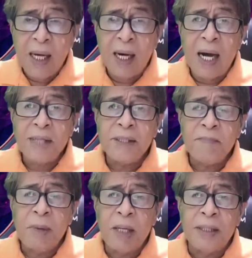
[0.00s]
Ang
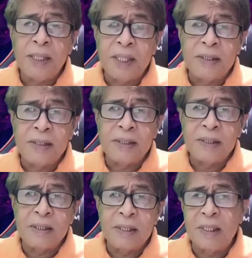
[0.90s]
ating politics,
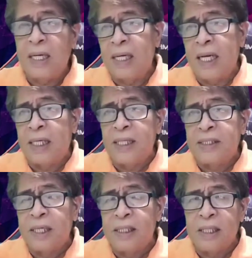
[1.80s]
like I
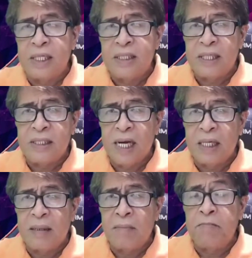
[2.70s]
said, is just
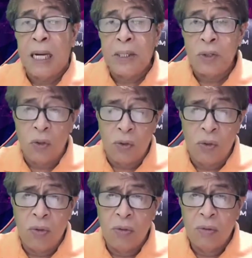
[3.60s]
like bagyo,
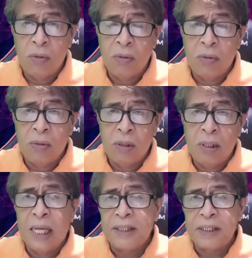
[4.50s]

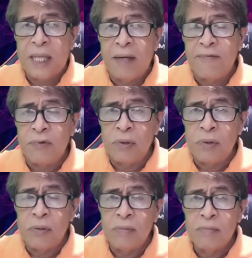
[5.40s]
like the
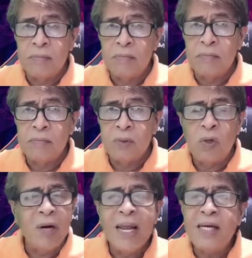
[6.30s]
typhoon,
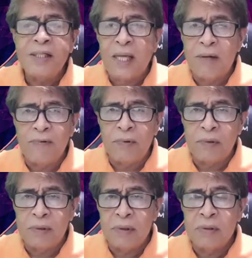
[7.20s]
or any
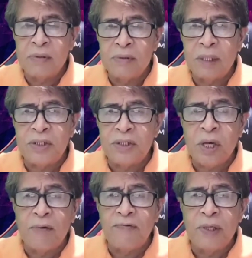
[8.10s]
typhoon that
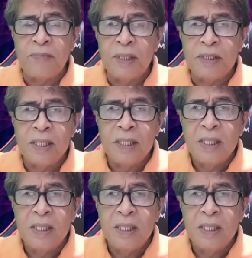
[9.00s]
struck Philippines.